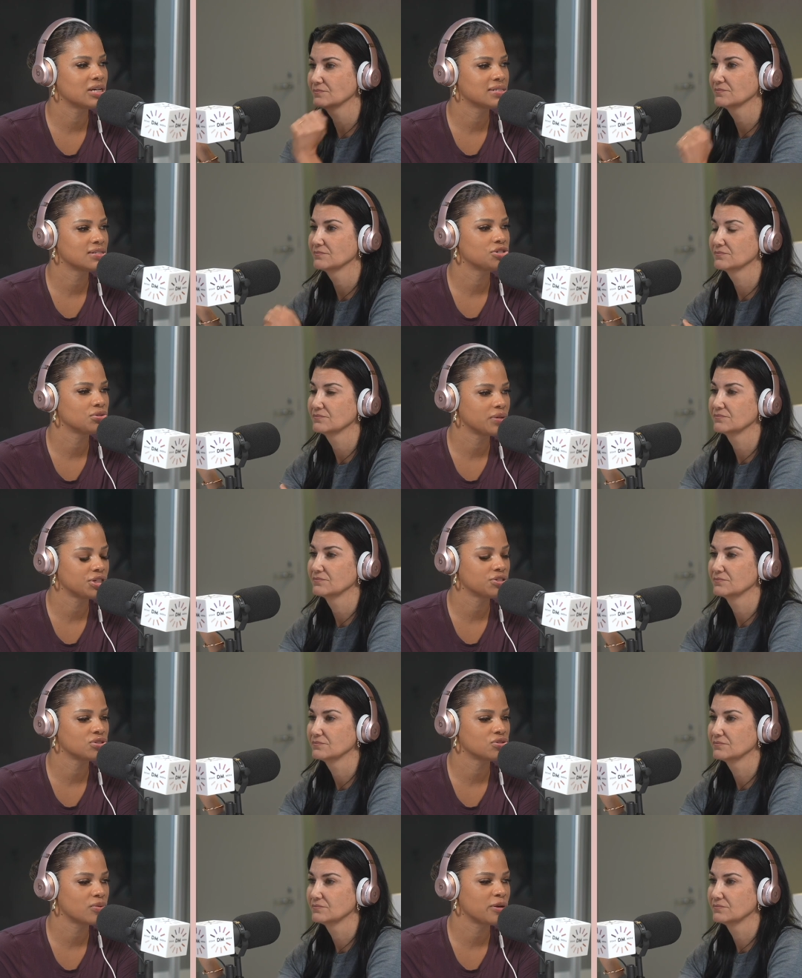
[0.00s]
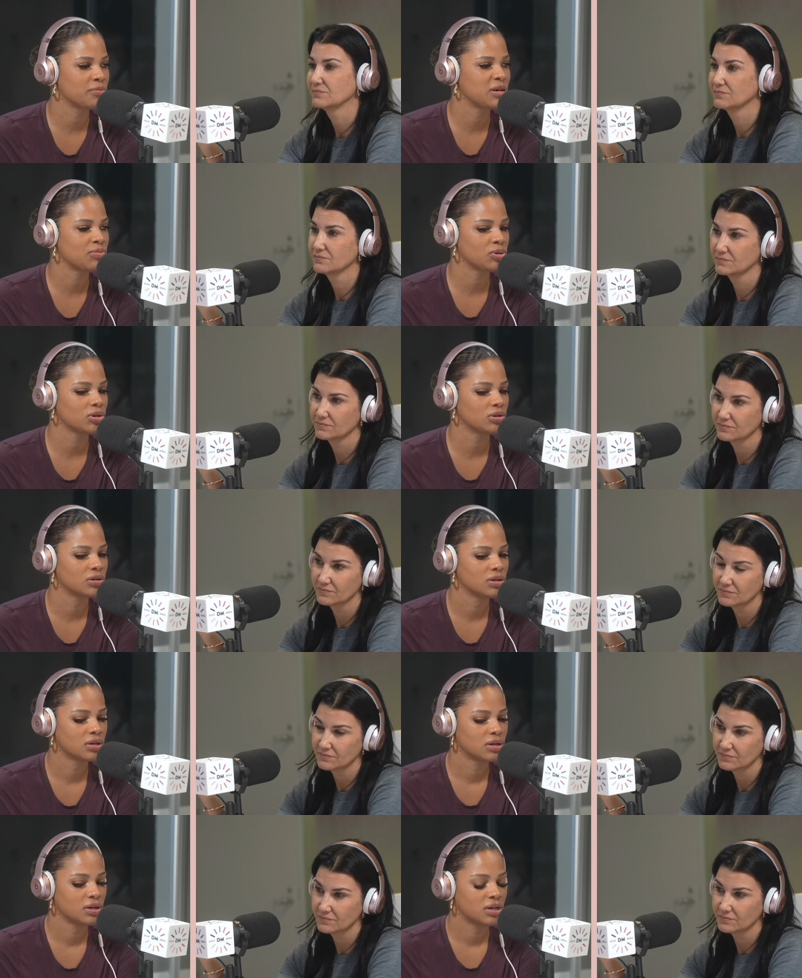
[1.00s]
Speaker 1: situations where people
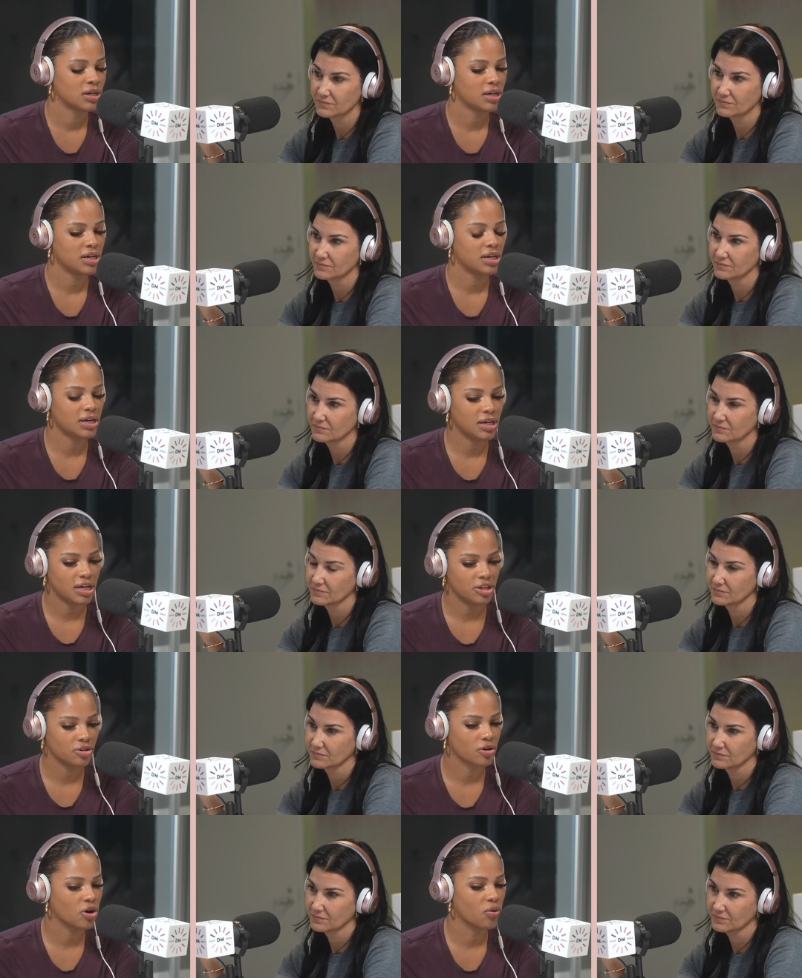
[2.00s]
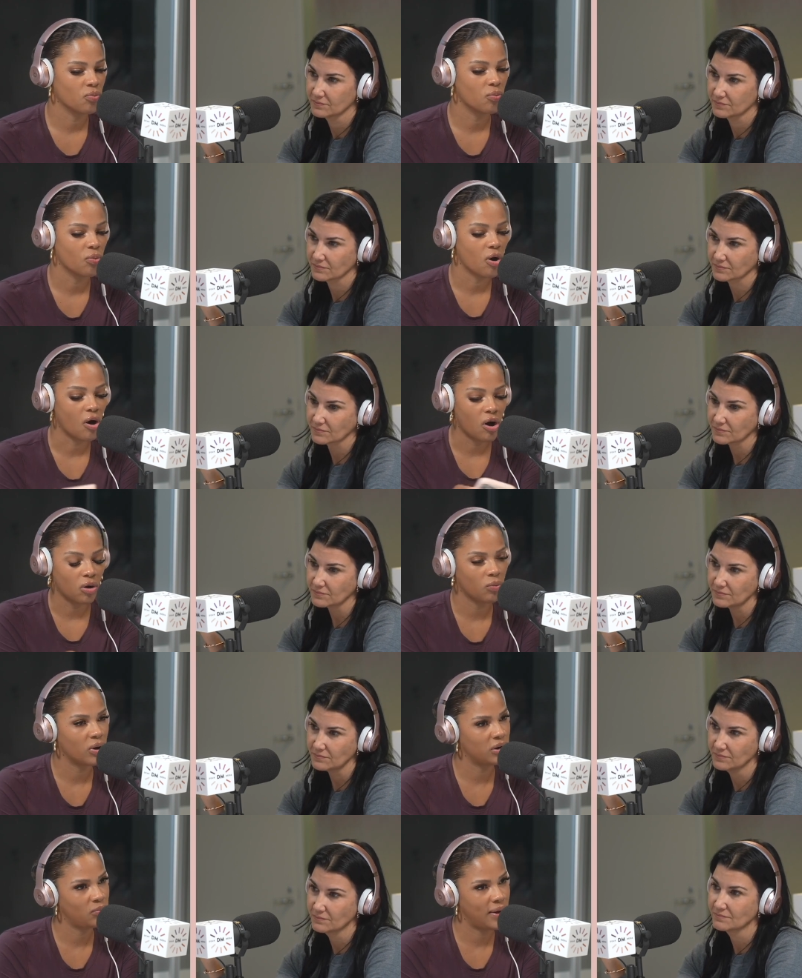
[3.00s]
either go all
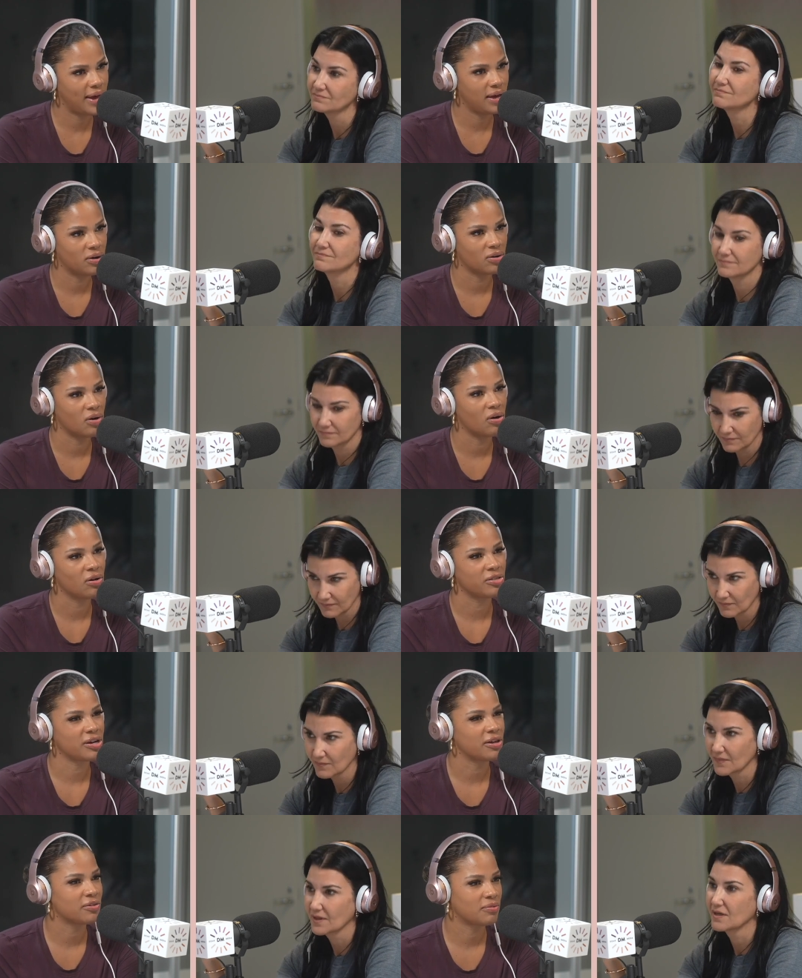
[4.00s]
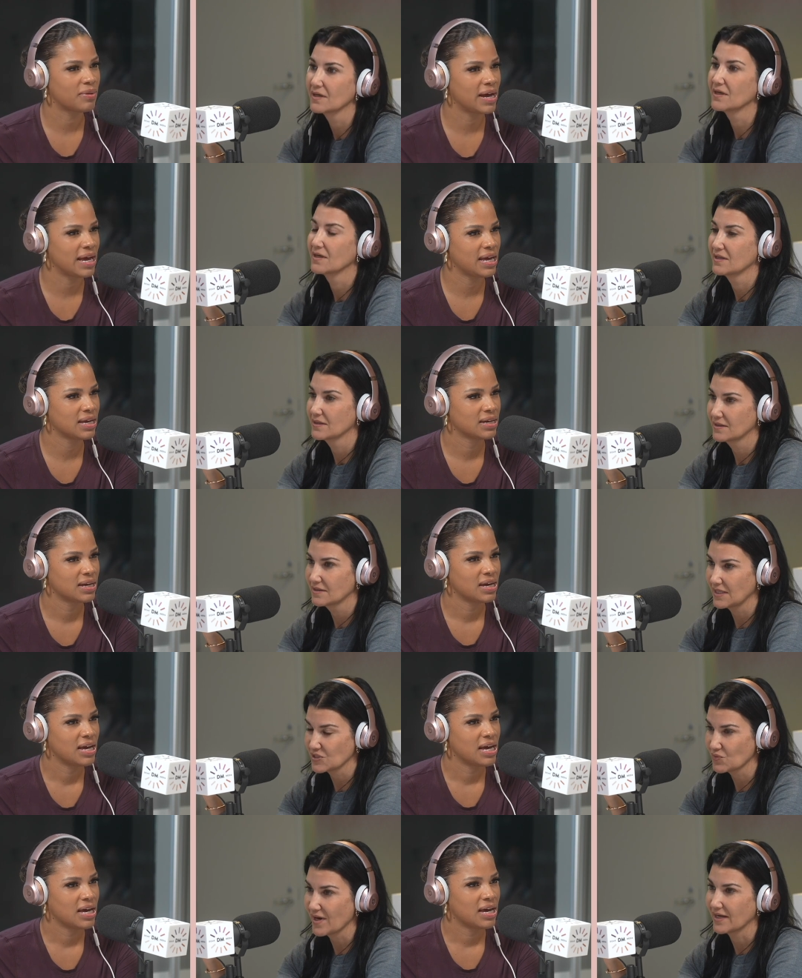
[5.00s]
one way or all the other way.
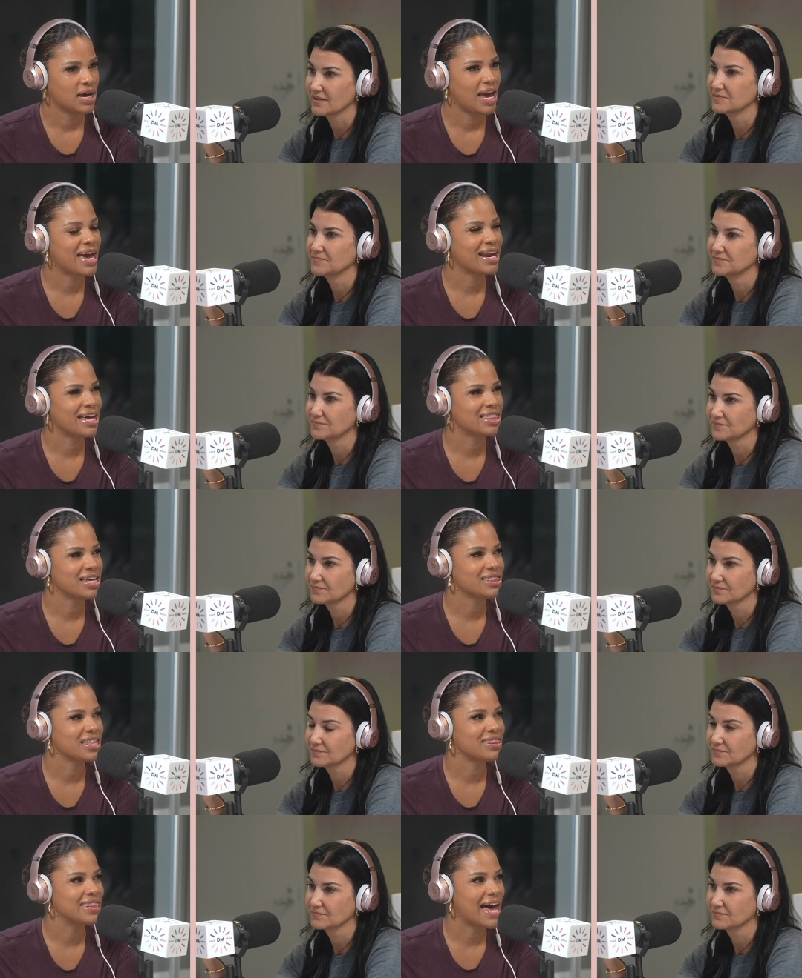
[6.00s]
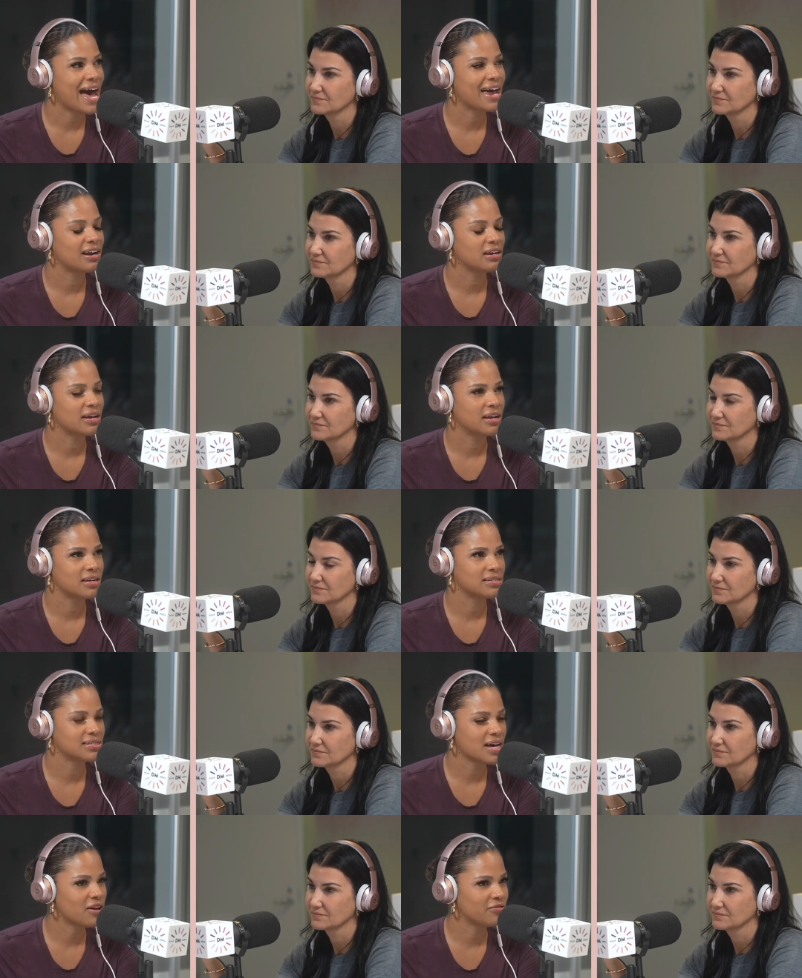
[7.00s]
Speaker 2: That's right.
Speaker 1: And I think that in
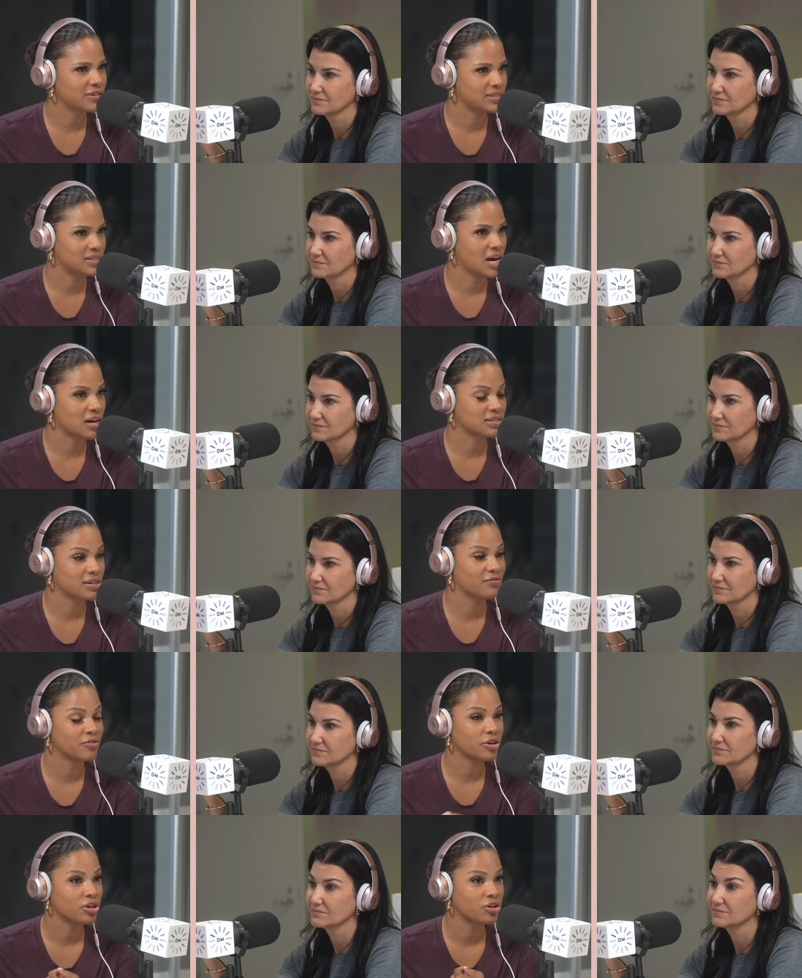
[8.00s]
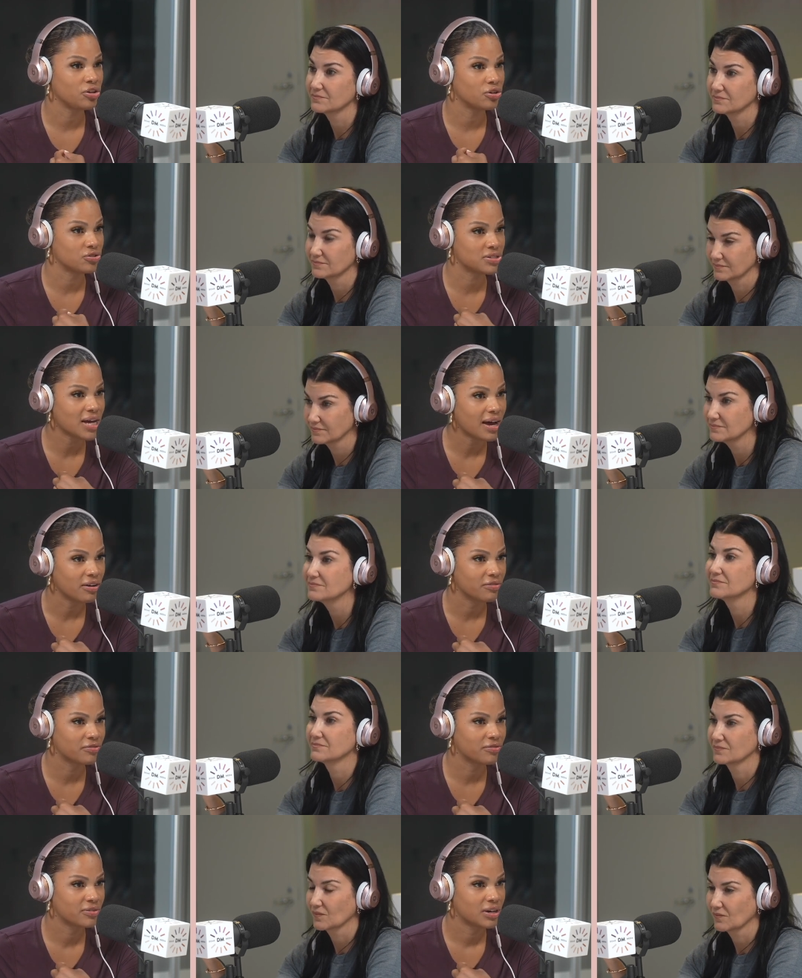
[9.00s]
itself is toxic for
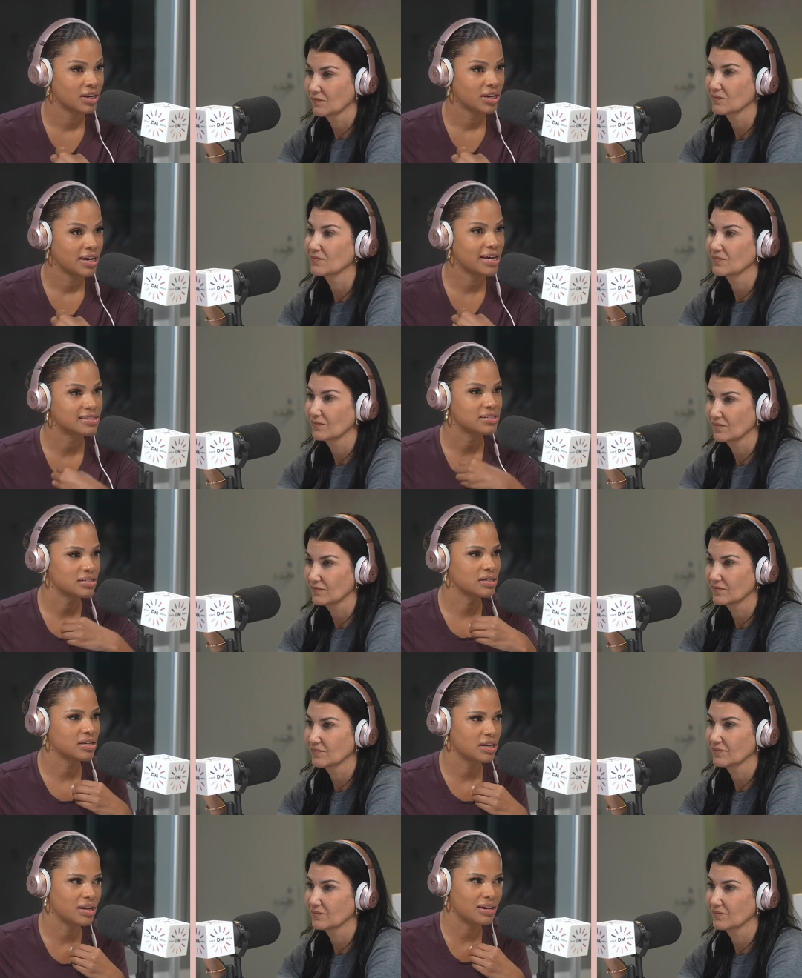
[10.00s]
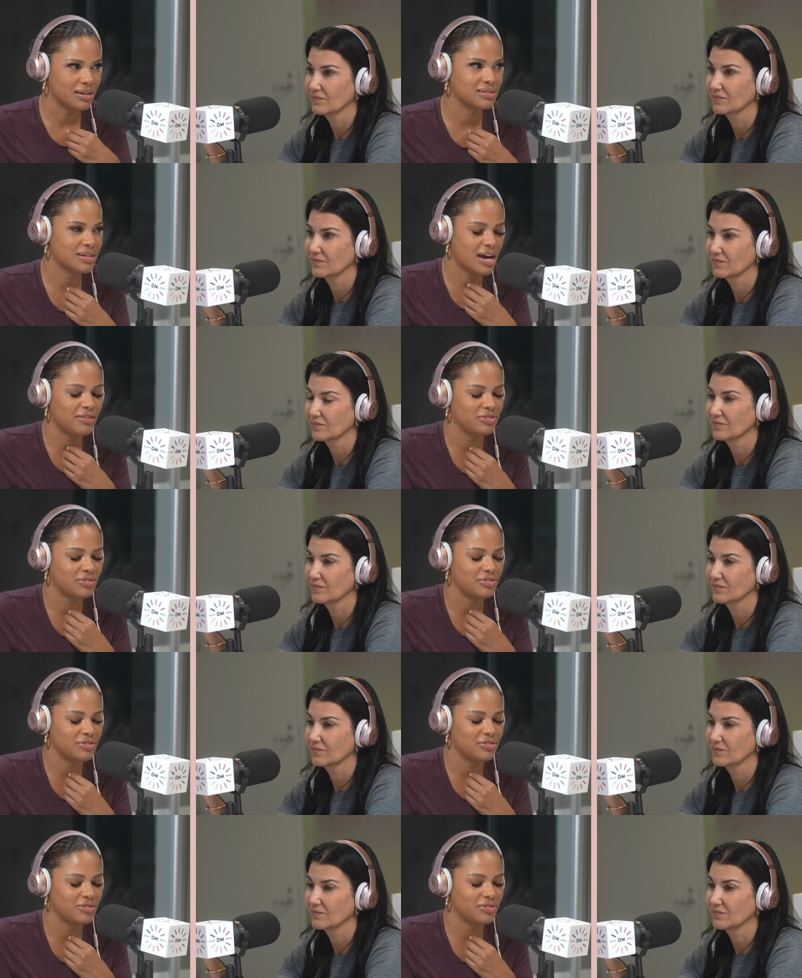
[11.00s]
yourself. It's kind of